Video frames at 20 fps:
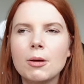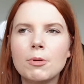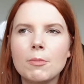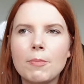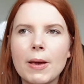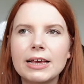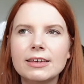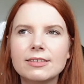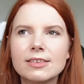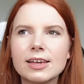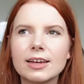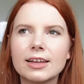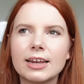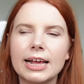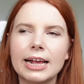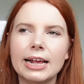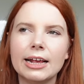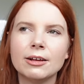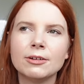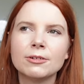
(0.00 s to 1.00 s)
But
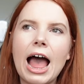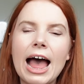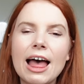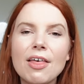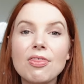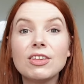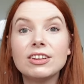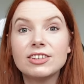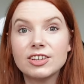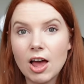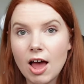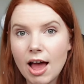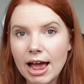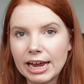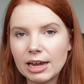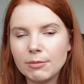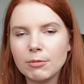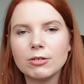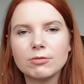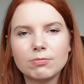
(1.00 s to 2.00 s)
basically, at the
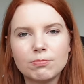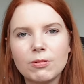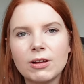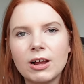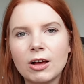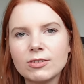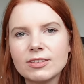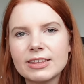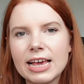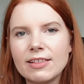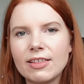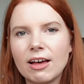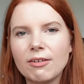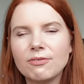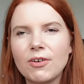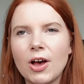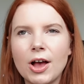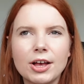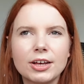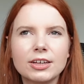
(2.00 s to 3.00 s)
time, I'll say that
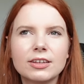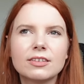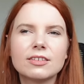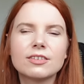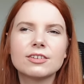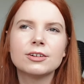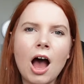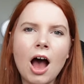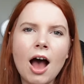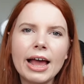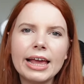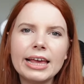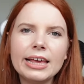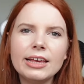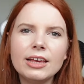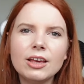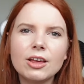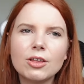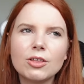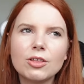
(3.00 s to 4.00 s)
first,
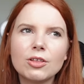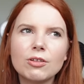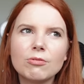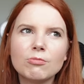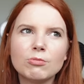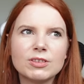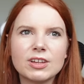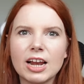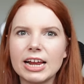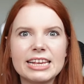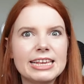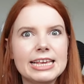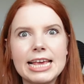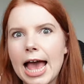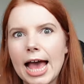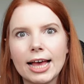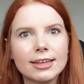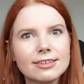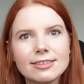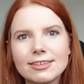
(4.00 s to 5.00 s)
I was like,
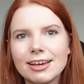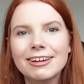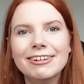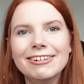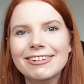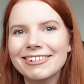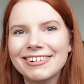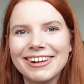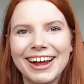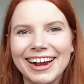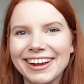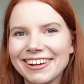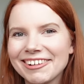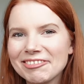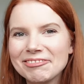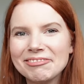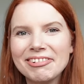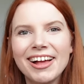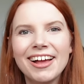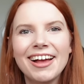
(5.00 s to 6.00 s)
yes. Like,
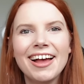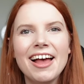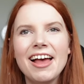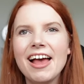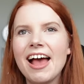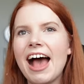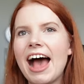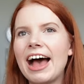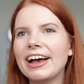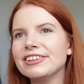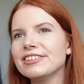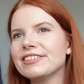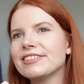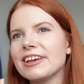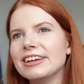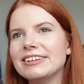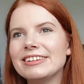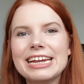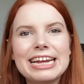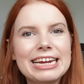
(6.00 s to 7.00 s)
as
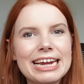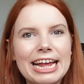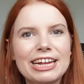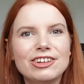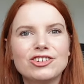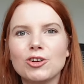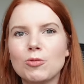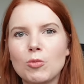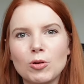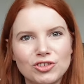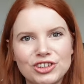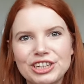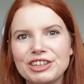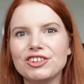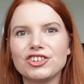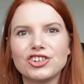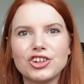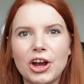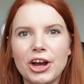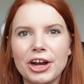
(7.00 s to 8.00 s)
a teenager watching
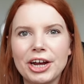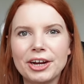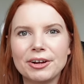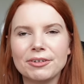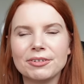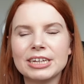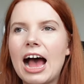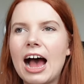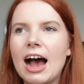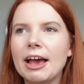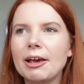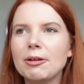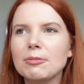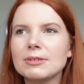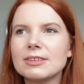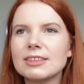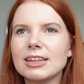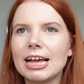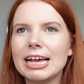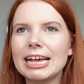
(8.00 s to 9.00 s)
the show, I
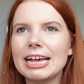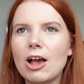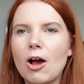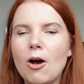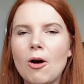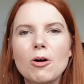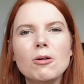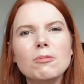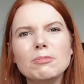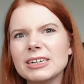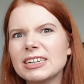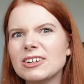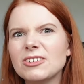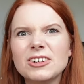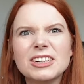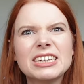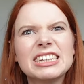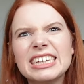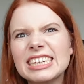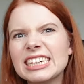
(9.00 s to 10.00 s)
was like, oh my
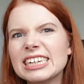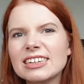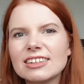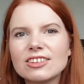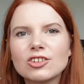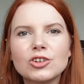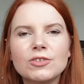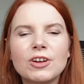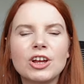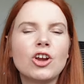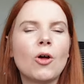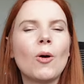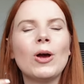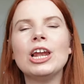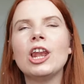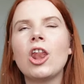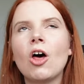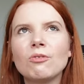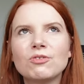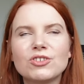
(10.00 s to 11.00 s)
God, yes, good. You know, I
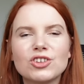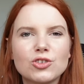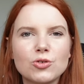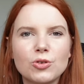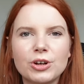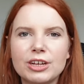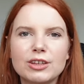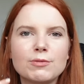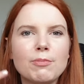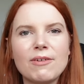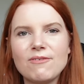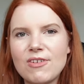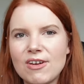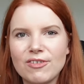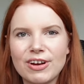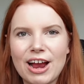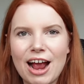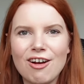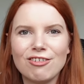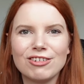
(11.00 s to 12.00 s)
loved Sawyer as my
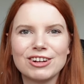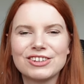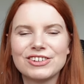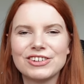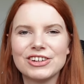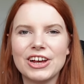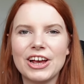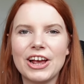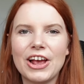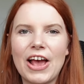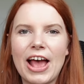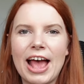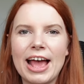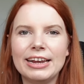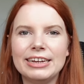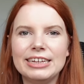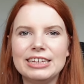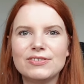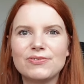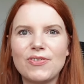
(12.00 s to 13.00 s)
favorite character,
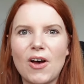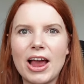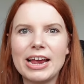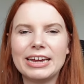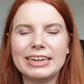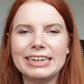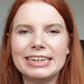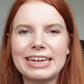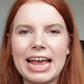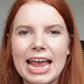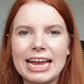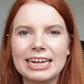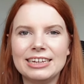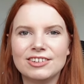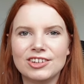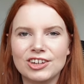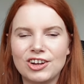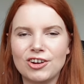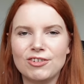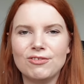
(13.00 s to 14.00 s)
and he's finally getting
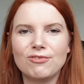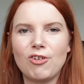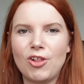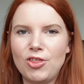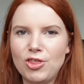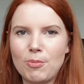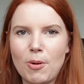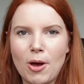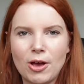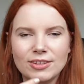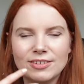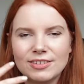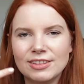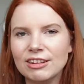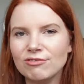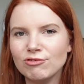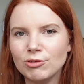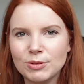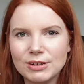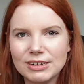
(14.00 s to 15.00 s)
to confront the person
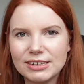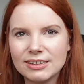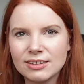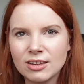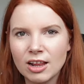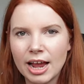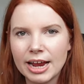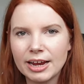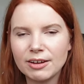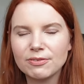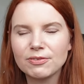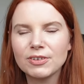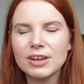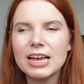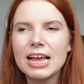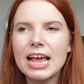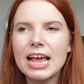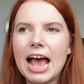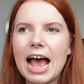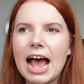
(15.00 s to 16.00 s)
that ruined his life.
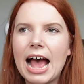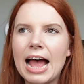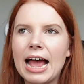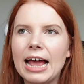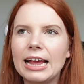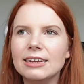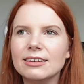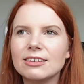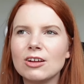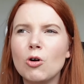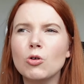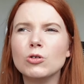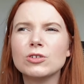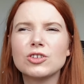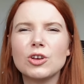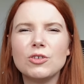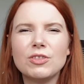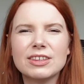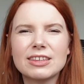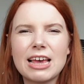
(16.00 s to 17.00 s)
And
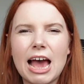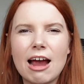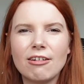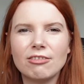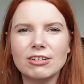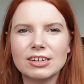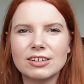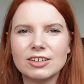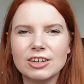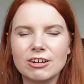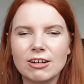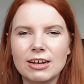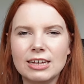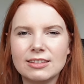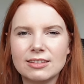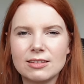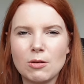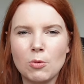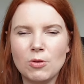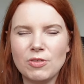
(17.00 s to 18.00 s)
also this character
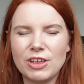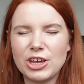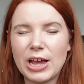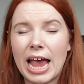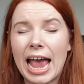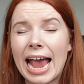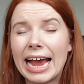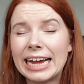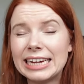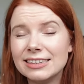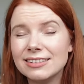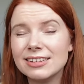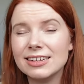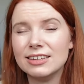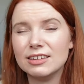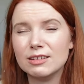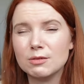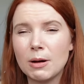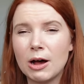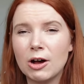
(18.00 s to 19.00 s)
is someone that you hated
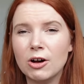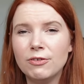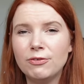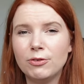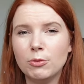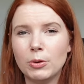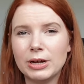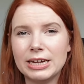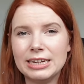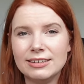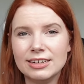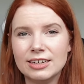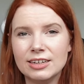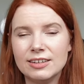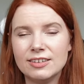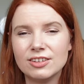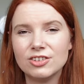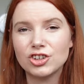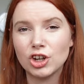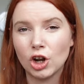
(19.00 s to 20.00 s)
as well for what he
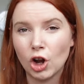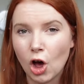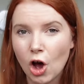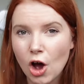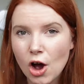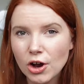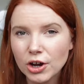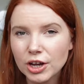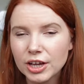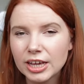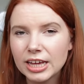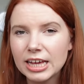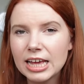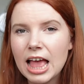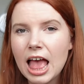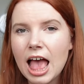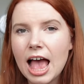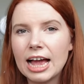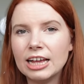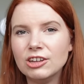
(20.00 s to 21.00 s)
did to Locke.
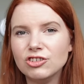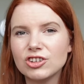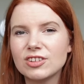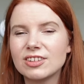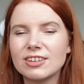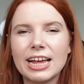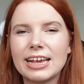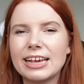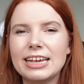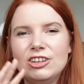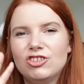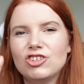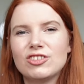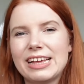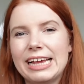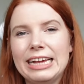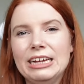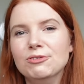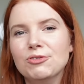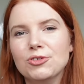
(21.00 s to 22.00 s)
And just like, he's
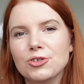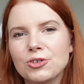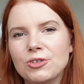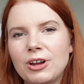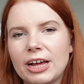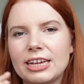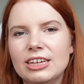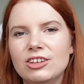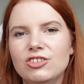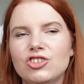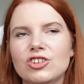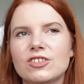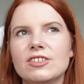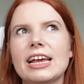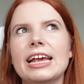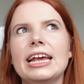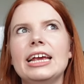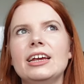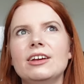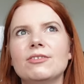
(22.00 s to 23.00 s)
just evil. Like, he's just
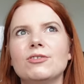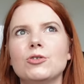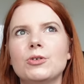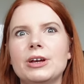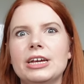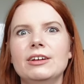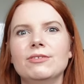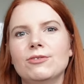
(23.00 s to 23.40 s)
evil.